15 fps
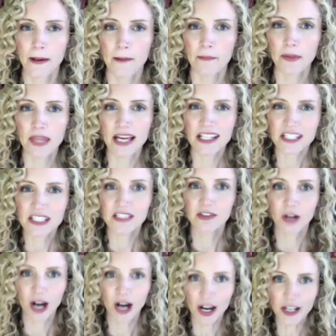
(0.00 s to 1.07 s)
But that's
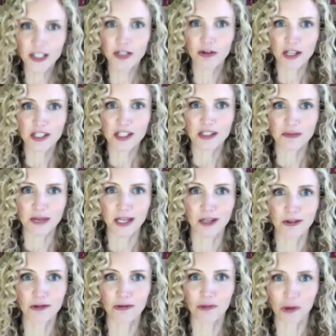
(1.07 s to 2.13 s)
to
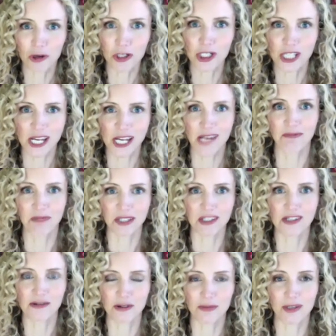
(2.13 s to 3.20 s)
underestimate what shame does
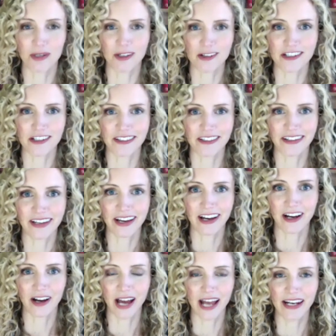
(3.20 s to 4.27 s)
to a person
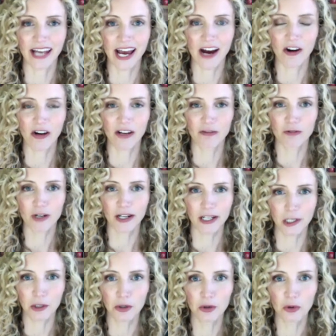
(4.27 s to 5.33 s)
uh, and how it really
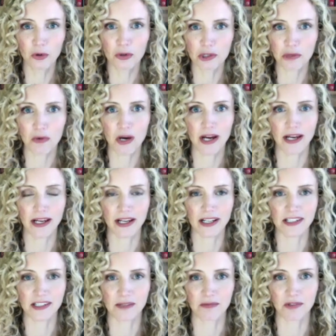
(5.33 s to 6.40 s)
gnaws away
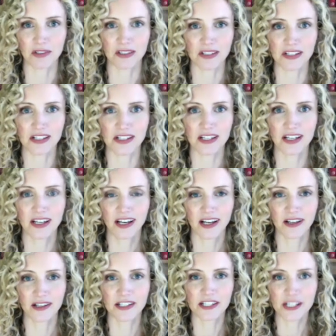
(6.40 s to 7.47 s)
at someone's
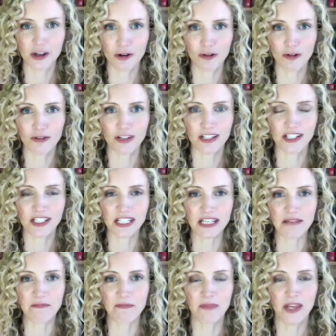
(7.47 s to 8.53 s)
uh, self
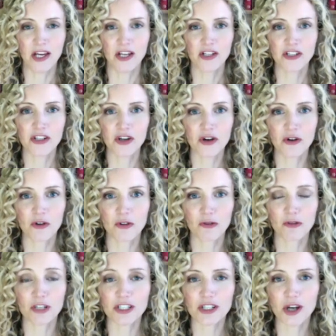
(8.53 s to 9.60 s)
esteem. So,
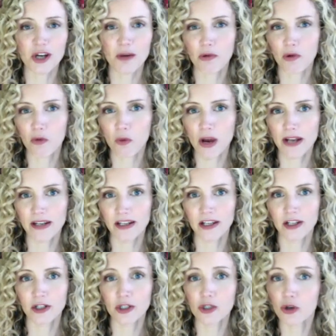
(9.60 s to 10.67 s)
for example, when
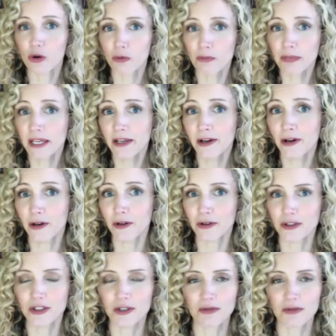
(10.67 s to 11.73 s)
Jean
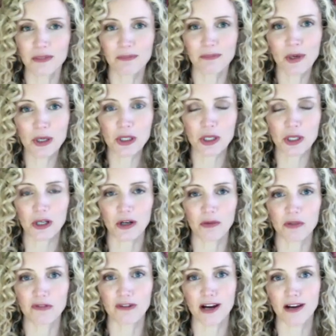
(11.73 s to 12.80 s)
Mingaud, who was a butcher,
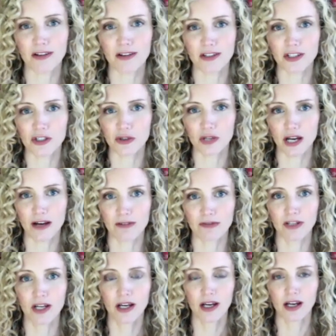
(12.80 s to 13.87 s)
was found to have
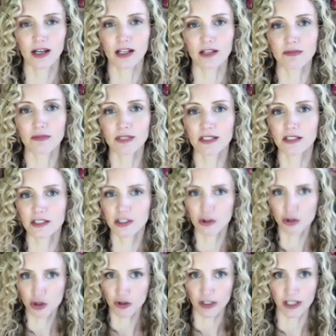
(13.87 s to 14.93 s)
uh, committed
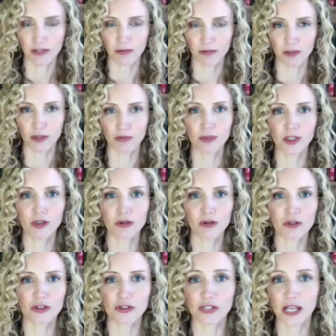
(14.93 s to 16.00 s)
adultery with a woman called
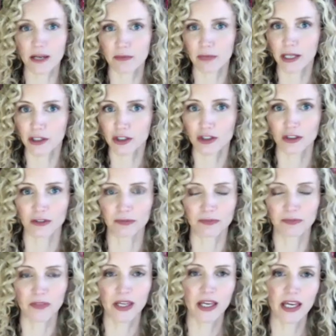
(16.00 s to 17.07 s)
Suzanne Bertrand
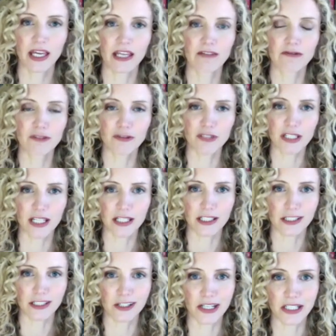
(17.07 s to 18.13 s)
in
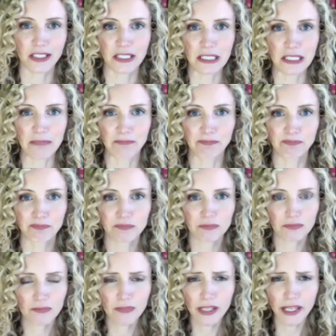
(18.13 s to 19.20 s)
1589 in Nîmes,
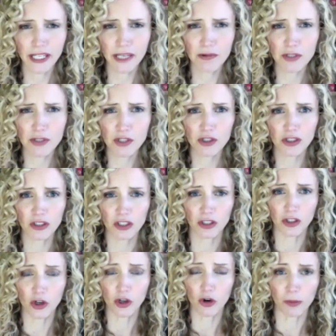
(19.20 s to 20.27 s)
and he was
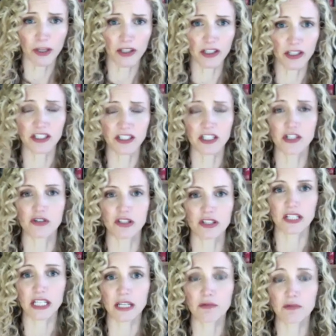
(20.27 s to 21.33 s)
told by the consistory
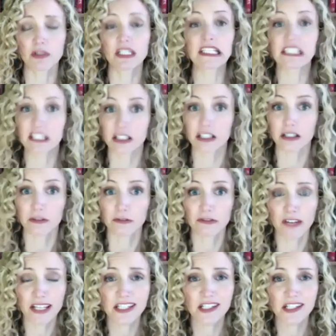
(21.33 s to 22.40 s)
he would need to
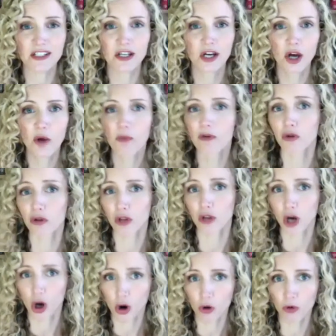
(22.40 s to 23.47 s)
confess it before the
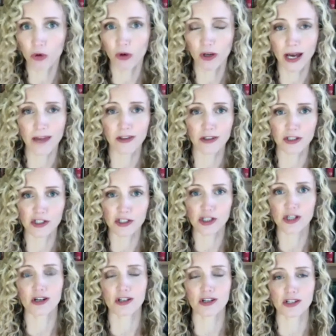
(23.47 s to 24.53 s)
whole gathered
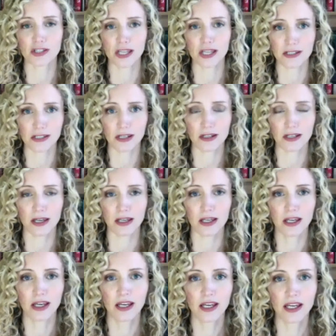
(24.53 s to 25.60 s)
church that Sunday.
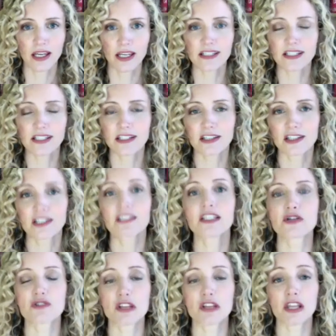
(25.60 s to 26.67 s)
He said to the
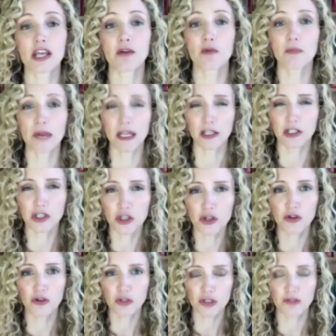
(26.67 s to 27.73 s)
consistory that they were being
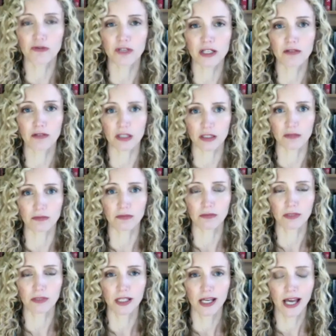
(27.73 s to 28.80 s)
too severe with him
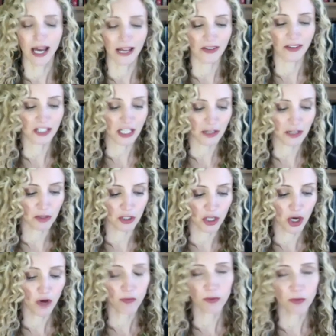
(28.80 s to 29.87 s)
and that he would
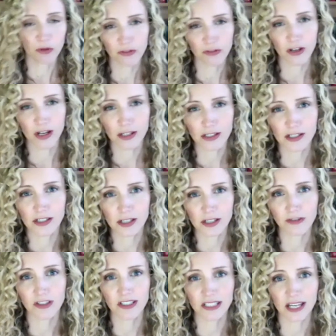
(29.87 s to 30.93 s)
prefer to
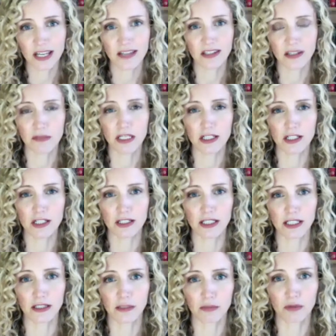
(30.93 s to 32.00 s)
suffer death
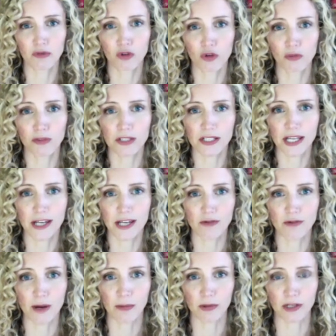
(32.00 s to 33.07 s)
immediately than perform the said
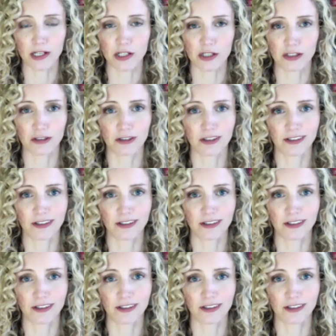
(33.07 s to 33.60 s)
reparation.